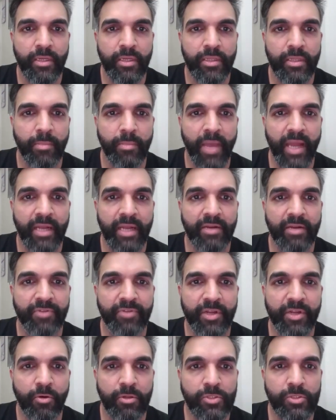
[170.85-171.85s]
the Bank
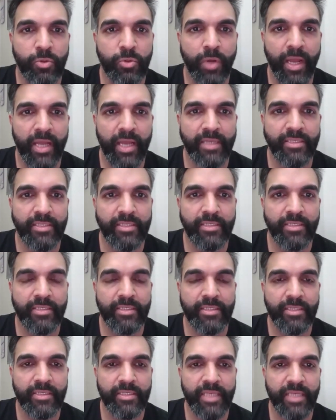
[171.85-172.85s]
Nifty also has
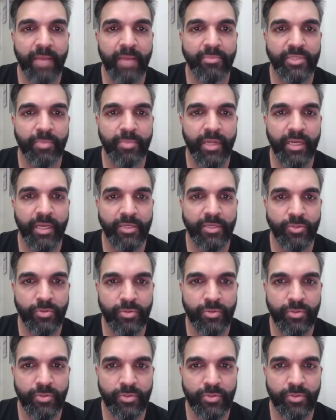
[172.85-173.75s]
this gap supply zone.